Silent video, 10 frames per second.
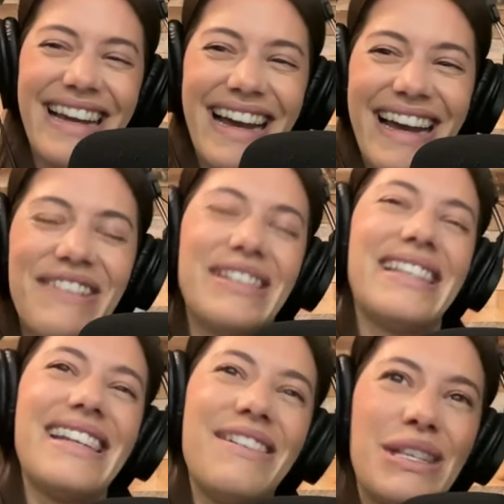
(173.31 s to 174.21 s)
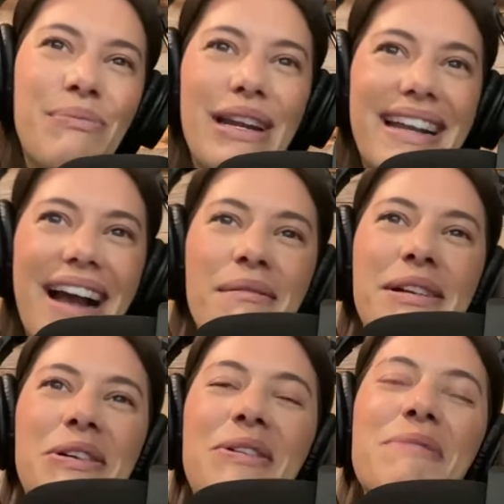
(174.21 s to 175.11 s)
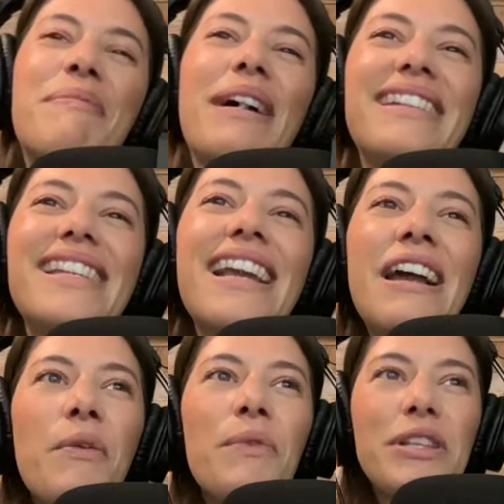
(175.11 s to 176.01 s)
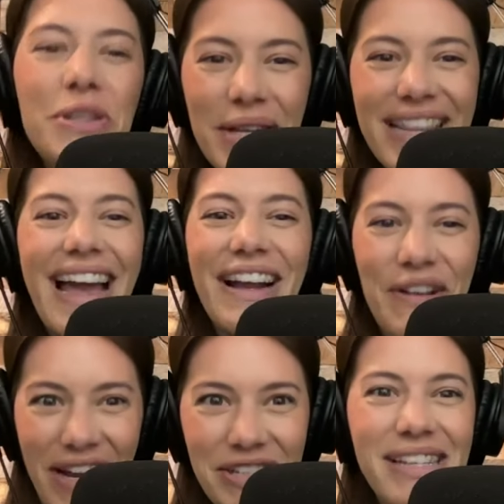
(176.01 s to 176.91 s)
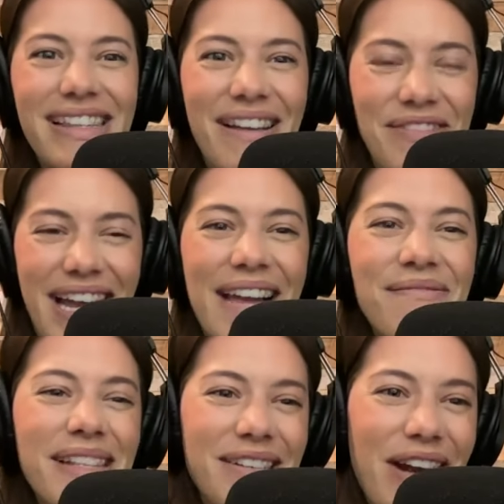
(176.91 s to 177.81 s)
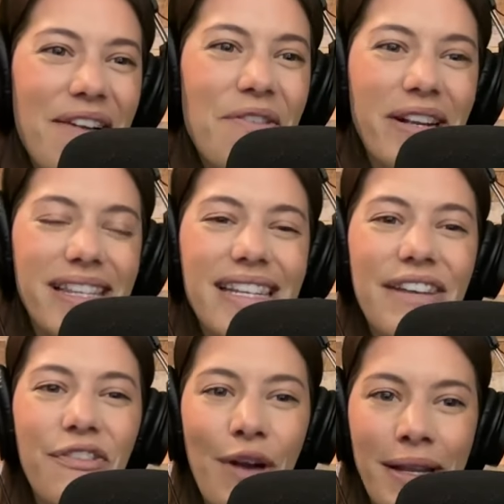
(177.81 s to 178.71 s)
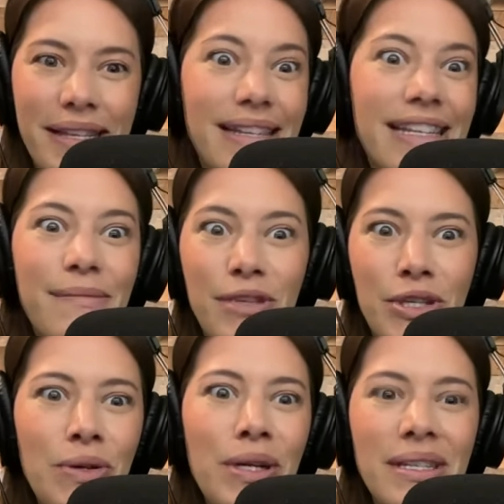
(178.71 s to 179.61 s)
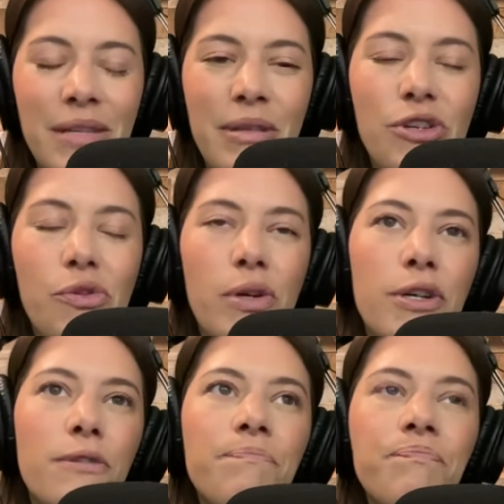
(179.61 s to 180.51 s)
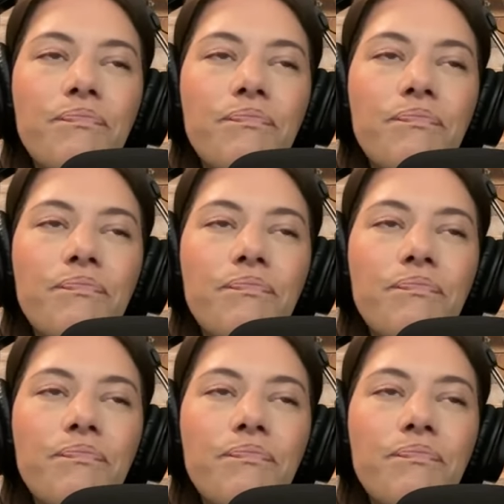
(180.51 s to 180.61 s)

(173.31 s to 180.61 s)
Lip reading: It was pretty comical. But we do get that question sometimes, right? What's the difference? This seems too good to be true.